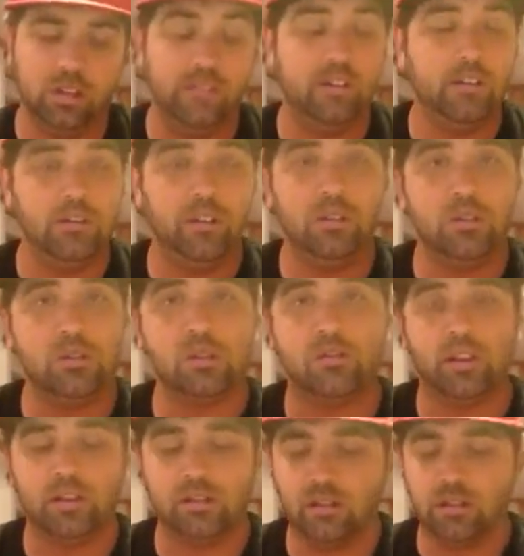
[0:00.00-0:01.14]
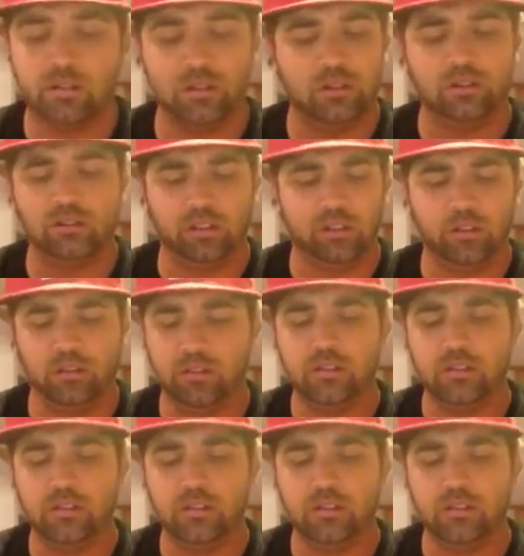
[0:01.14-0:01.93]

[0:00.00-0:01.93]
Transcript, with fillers: even if you use an eraser, it shouldn't look like you,